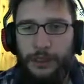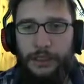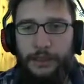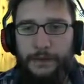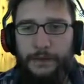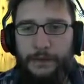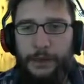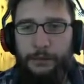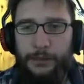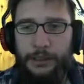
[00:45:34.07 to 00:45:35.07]
It's a
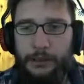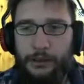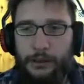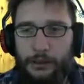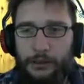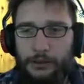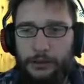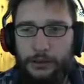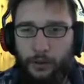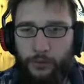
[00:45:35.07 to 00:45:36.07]
rapier.
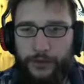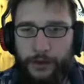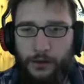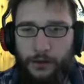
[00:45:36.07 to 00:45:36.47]
Over there.